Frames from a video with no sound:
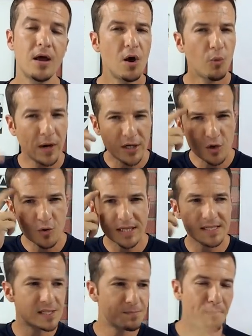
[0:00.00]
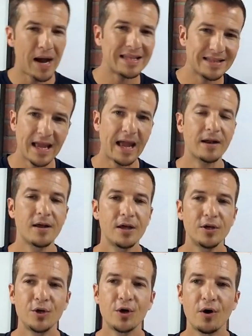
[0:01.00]
When you can spot that,
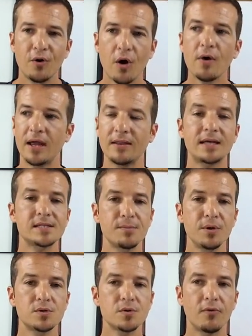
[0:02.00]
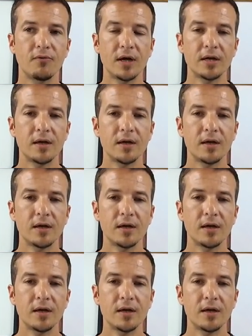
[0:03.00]
you go, okay, that's a mutual fund.